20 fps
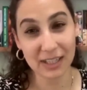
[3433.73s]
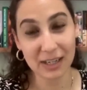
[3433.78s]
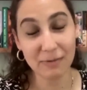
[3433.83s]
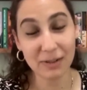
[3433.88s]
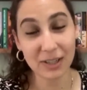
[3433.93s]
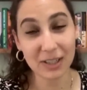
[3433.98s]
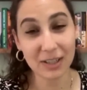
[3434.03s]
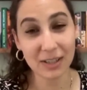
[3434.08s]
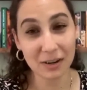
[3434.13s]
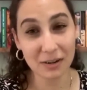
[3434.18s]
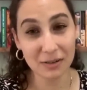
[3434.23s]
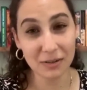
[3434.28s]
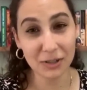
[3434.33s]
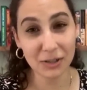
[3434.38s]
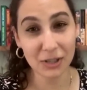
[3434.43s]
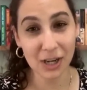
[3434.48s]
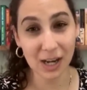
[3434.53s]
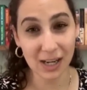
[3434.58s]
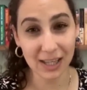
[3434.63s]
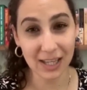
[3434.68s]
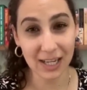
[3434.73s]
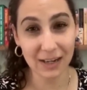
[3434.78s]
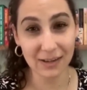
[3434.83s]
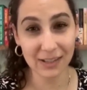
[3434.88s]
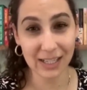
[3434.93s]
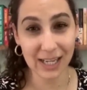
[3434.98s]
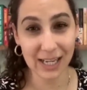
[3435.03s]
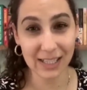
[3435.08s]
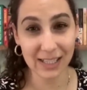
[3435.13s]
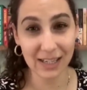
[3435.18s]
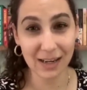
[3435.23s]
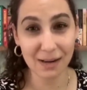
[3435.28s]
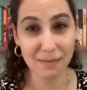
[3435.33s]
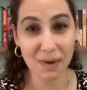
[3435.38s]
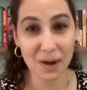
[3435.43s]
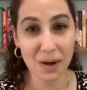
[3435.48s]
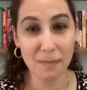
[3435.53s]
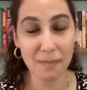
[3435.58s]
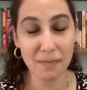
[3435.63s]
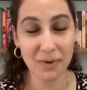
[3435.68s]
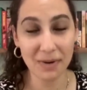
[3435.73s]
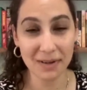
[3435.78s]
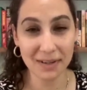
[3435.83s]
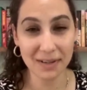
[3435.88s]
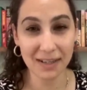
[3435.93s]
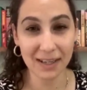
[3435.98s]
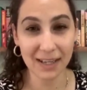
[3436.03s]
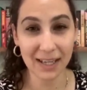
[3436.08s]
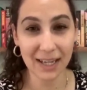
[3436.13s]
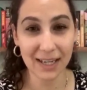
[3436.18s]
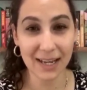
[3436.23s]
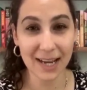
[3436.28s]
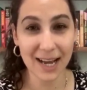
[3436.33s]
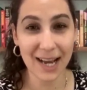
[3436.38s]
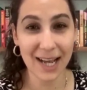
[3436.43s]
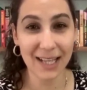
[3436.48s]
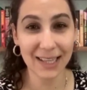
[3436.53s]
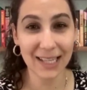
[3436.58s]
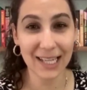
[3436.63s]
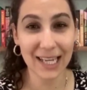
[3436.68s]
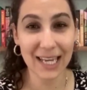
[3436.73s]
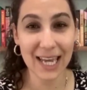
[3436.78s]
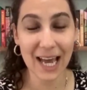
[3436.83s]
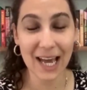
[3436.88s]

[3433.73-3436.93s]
He was so shocked that I was asking about a book and not like,